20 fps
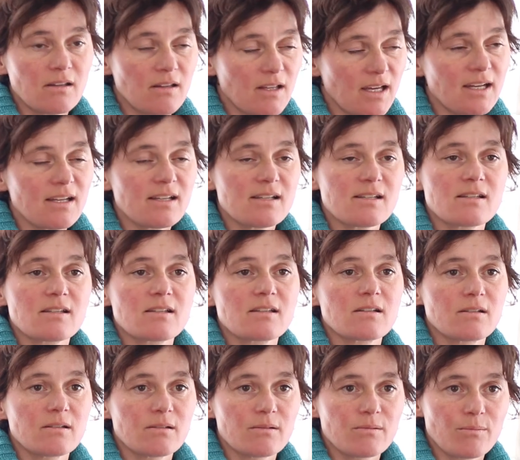That
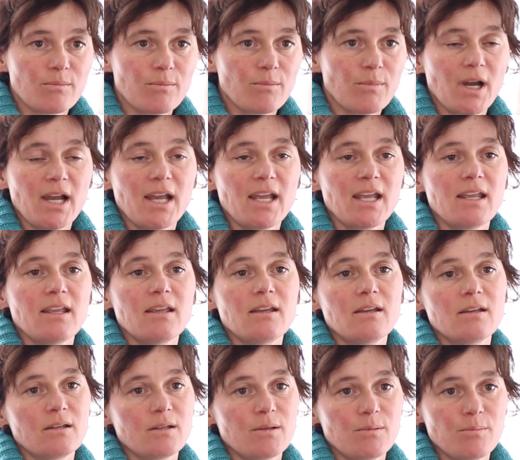is my
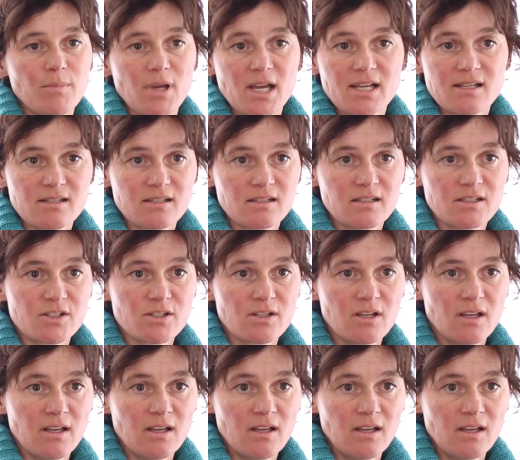message.